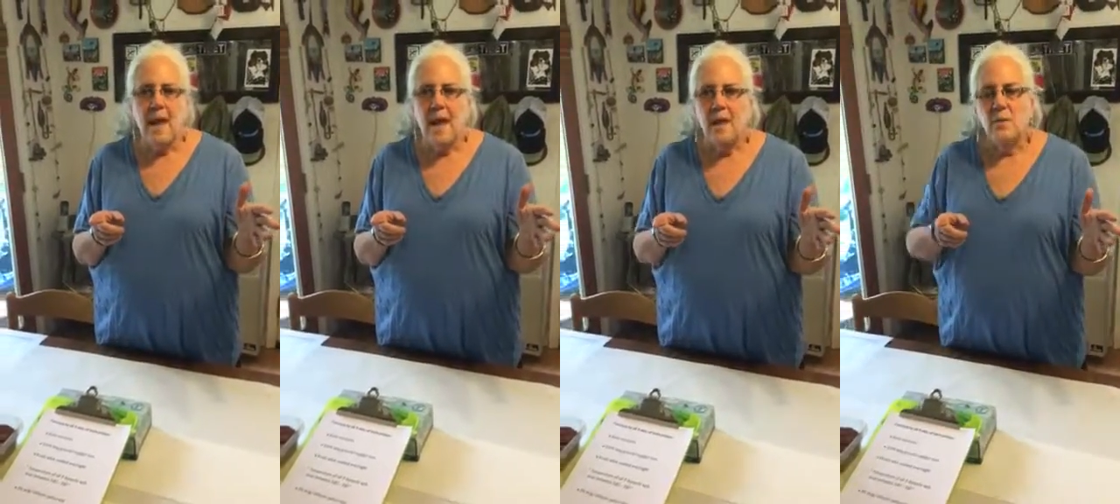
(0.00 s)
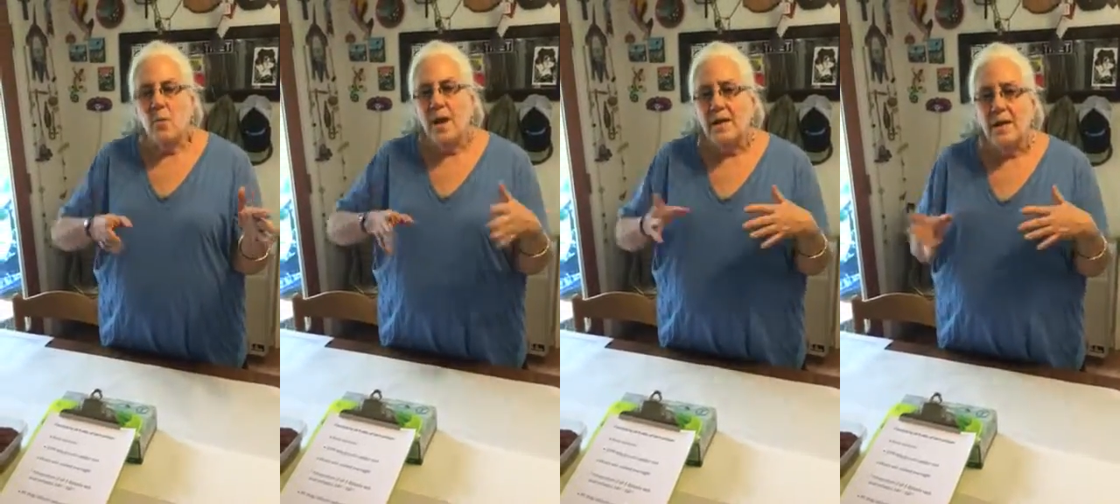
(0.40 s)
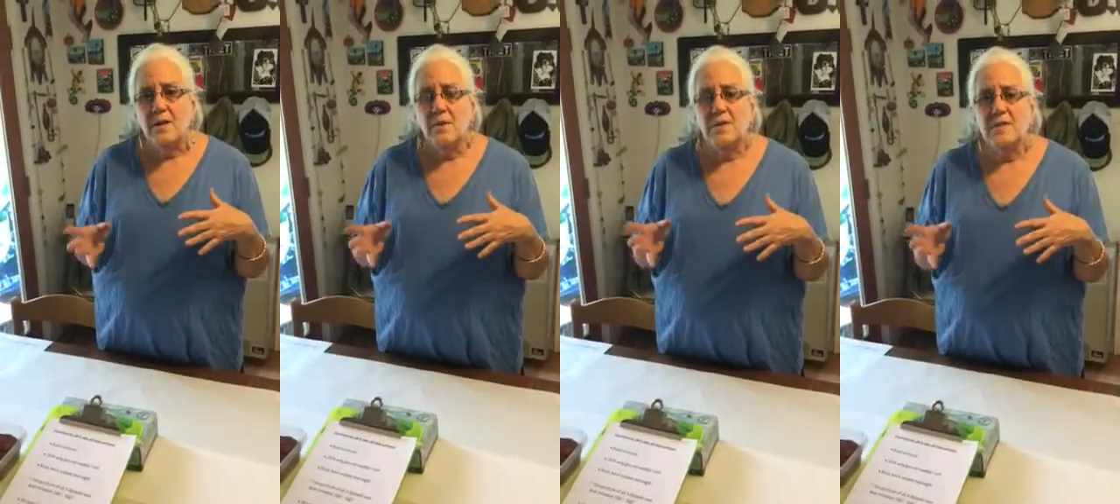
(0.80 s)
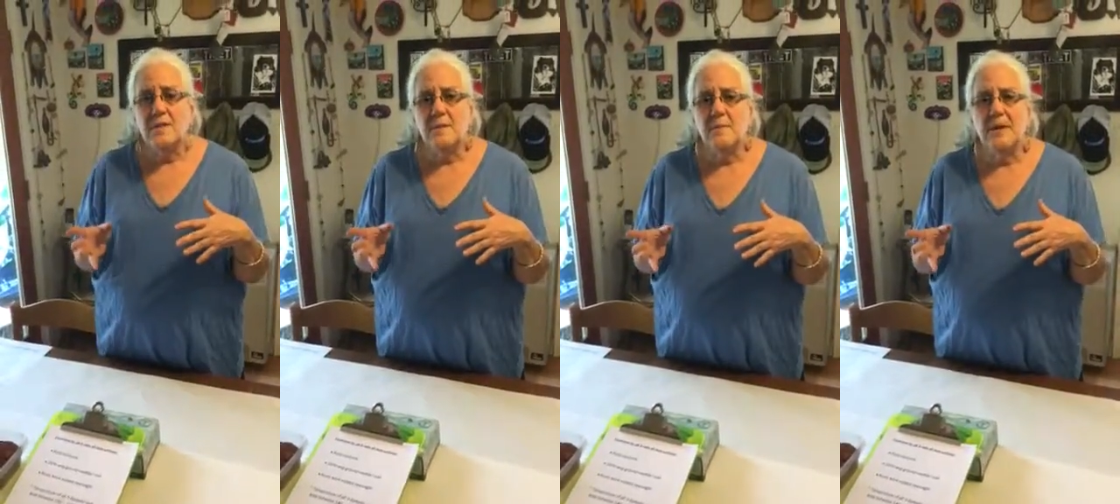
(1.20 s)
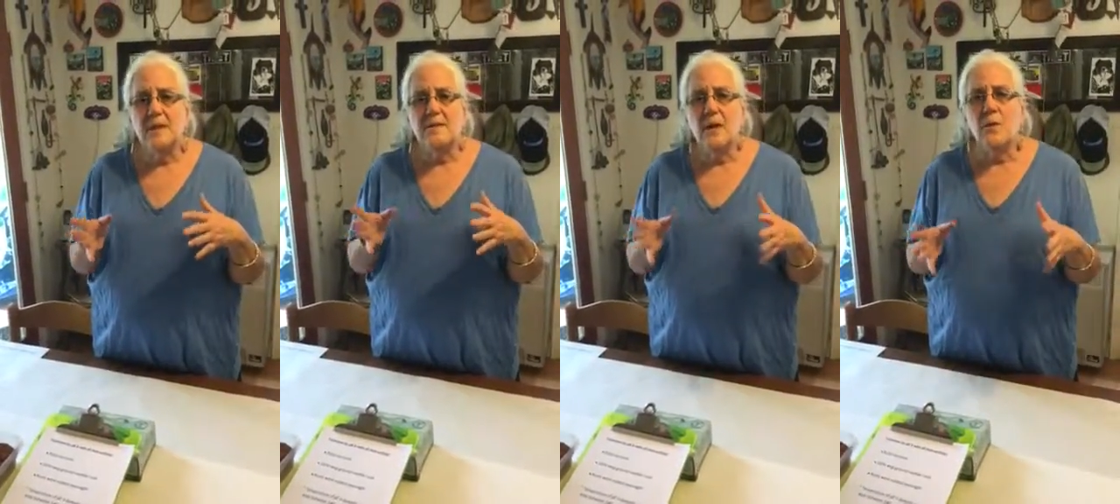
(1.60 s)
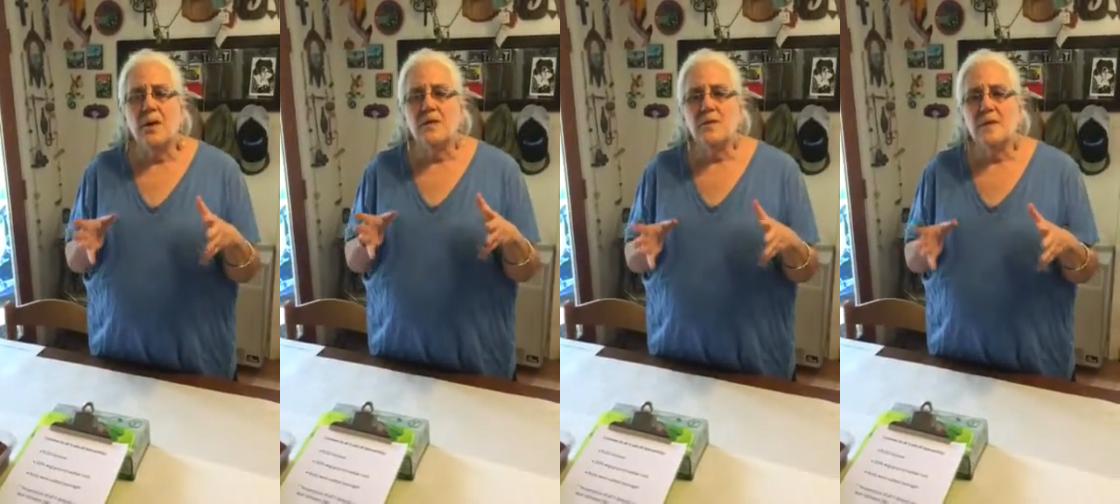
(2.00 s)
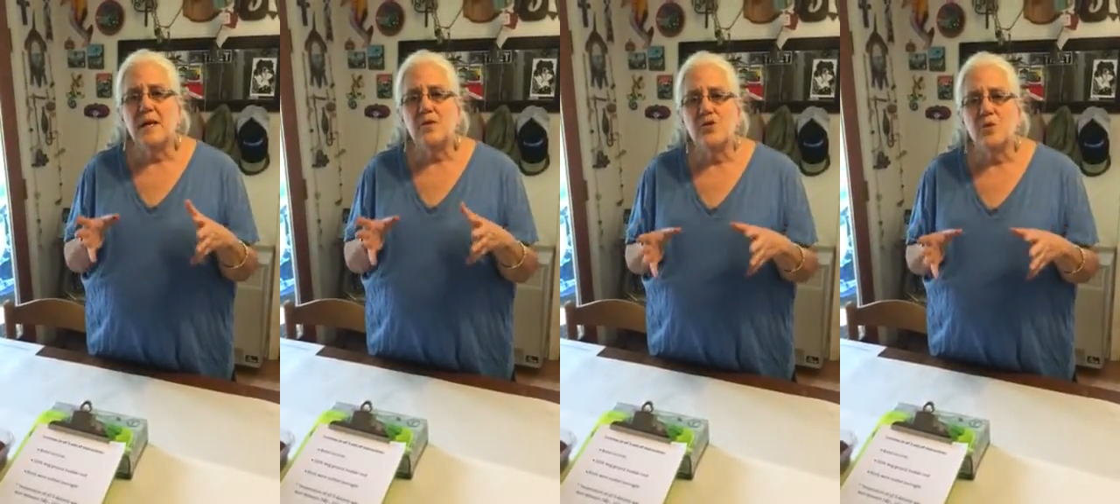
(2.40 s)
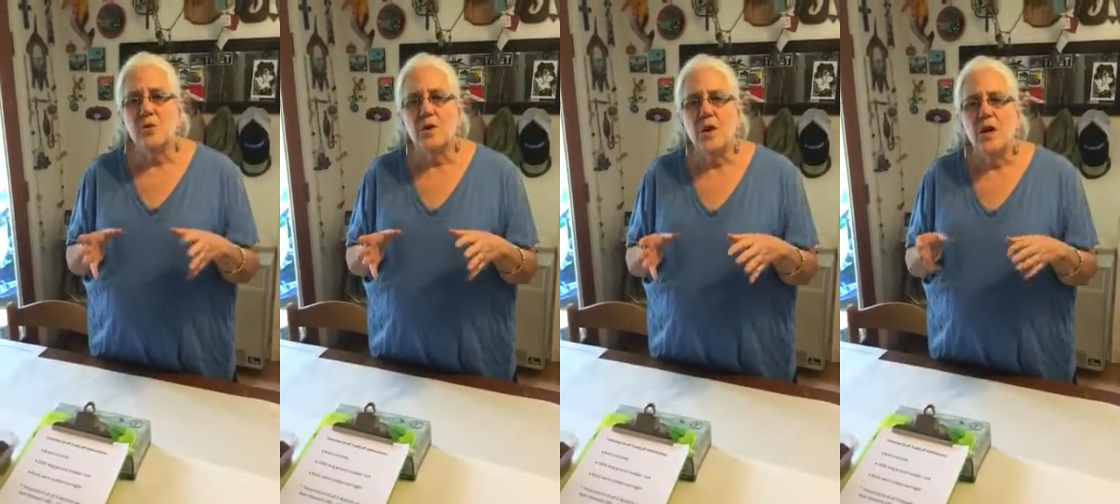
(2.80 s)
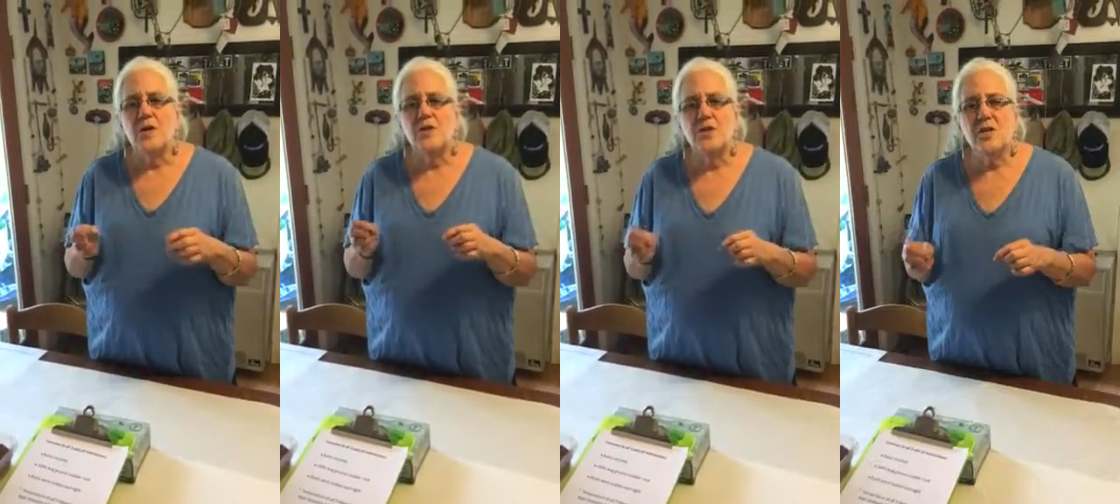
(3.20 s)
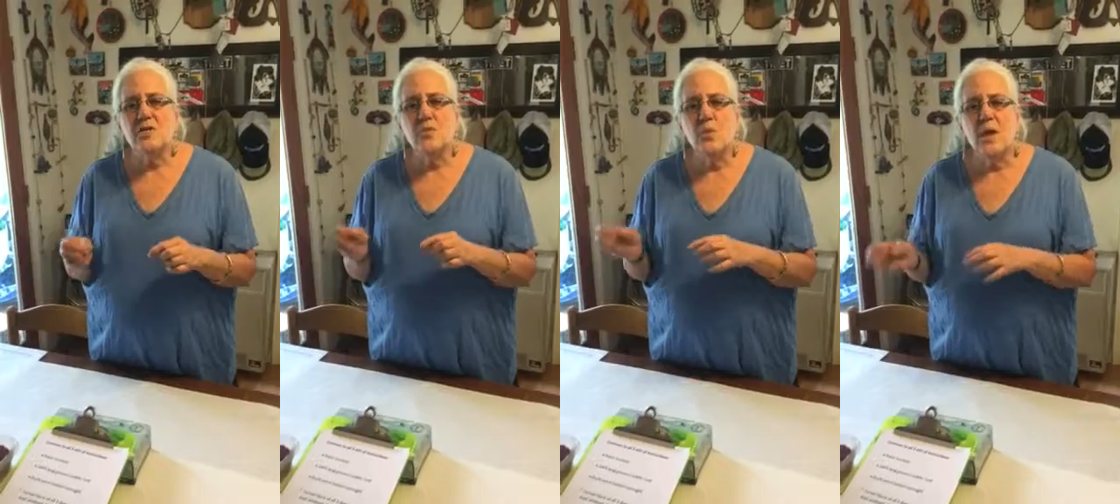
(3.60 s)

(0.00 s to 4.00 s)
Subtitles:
And why did I do this? Because I wanted to make sure just